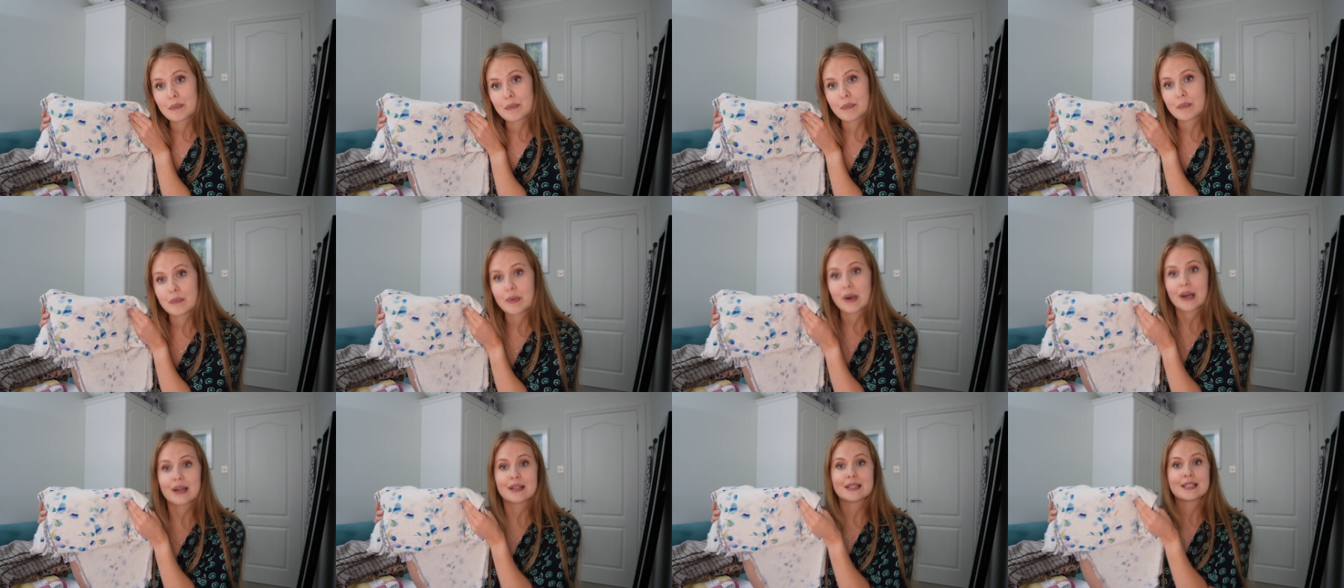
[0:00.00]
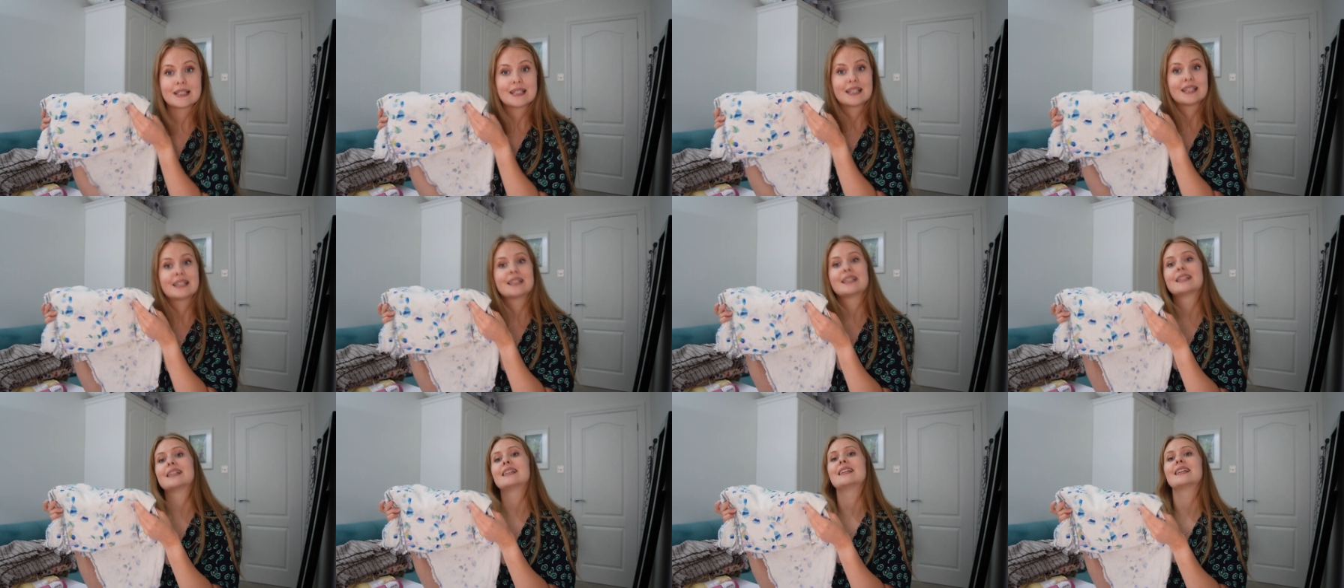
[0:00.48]
but
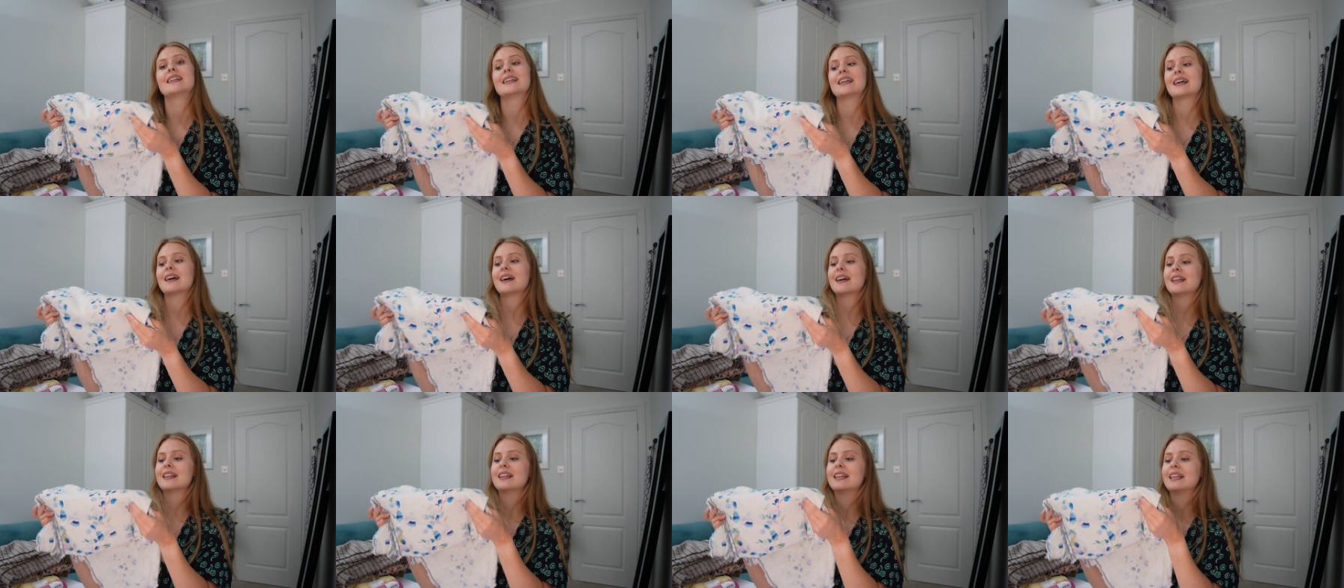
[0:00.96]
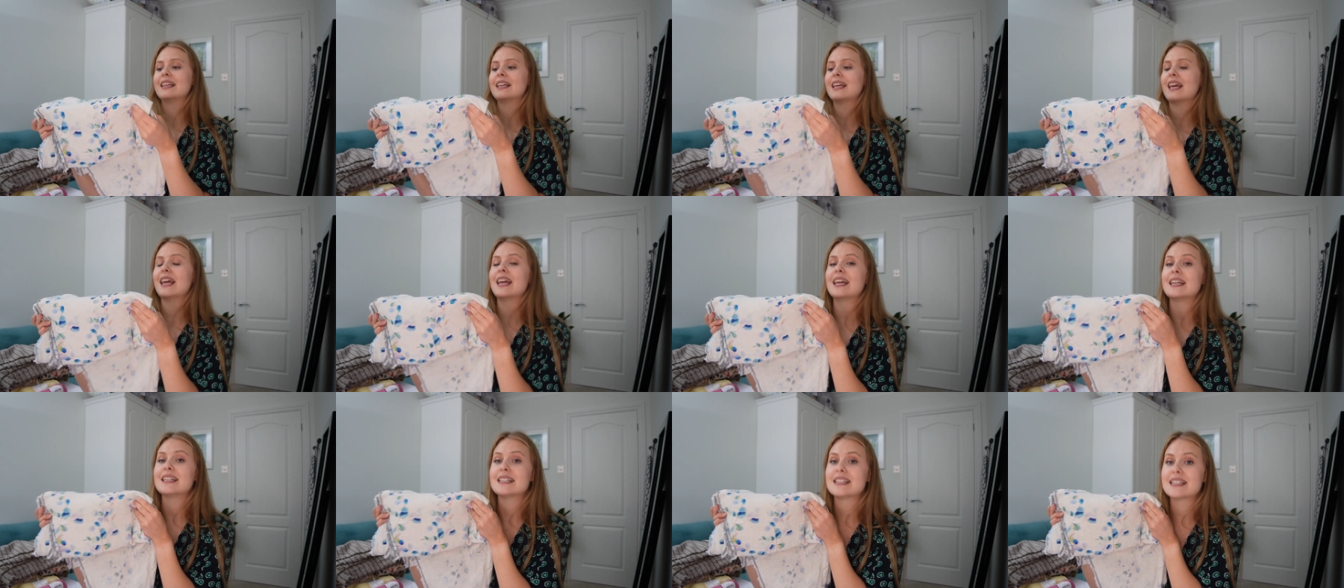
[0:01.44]
I think
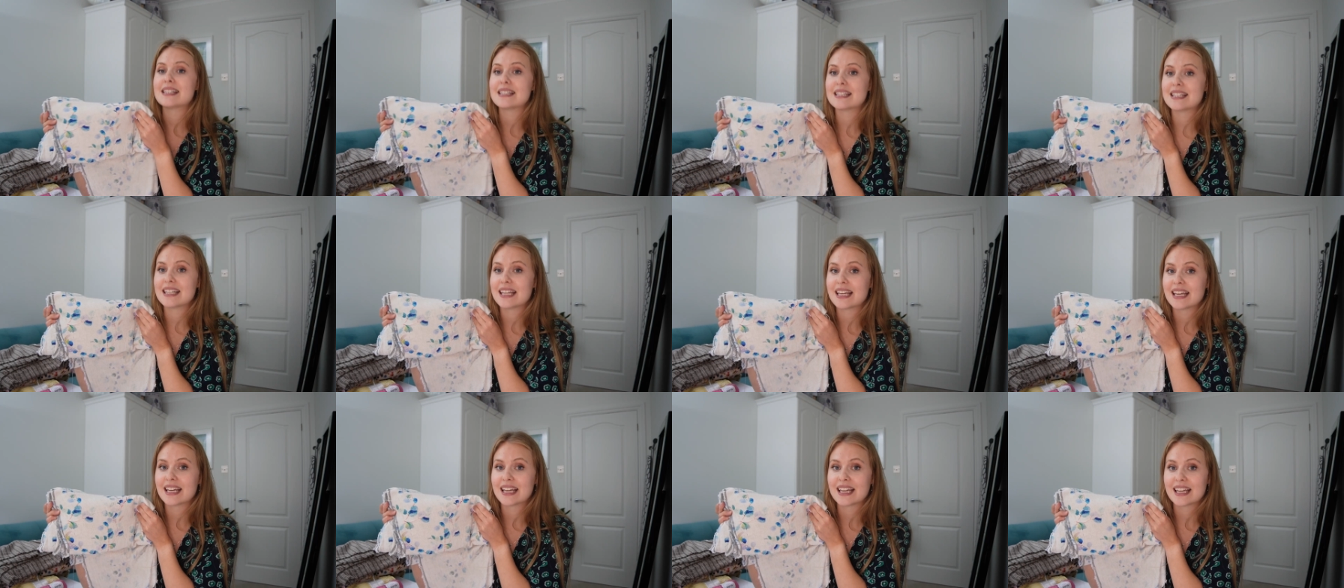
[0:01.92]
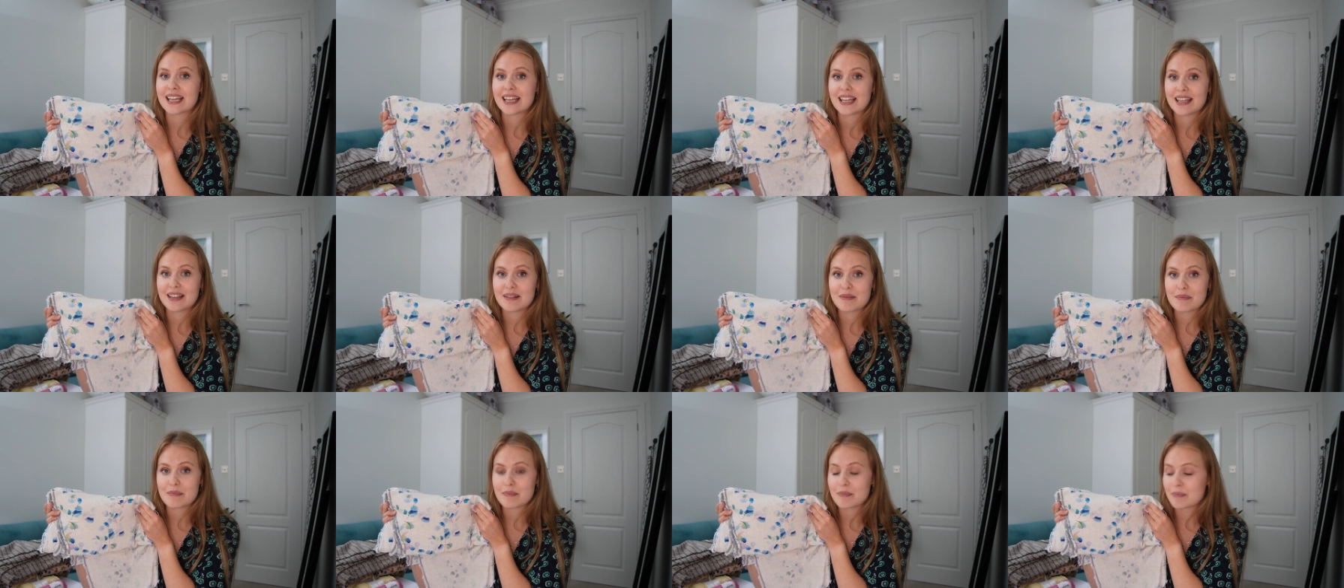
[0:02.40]
it's
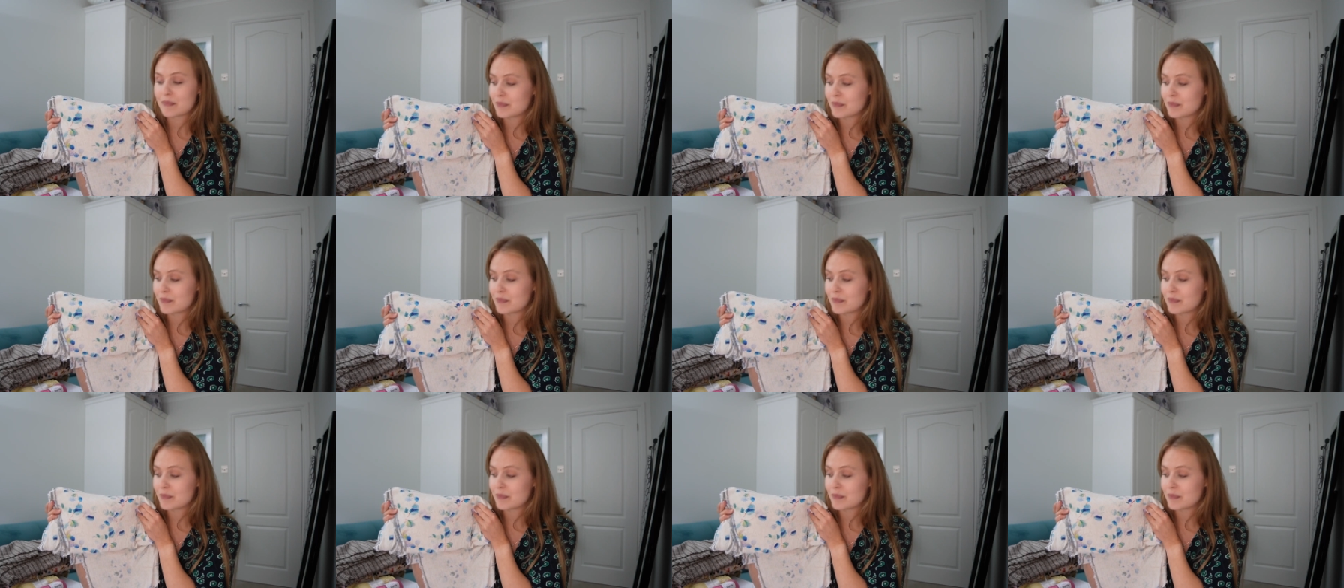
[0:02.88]
the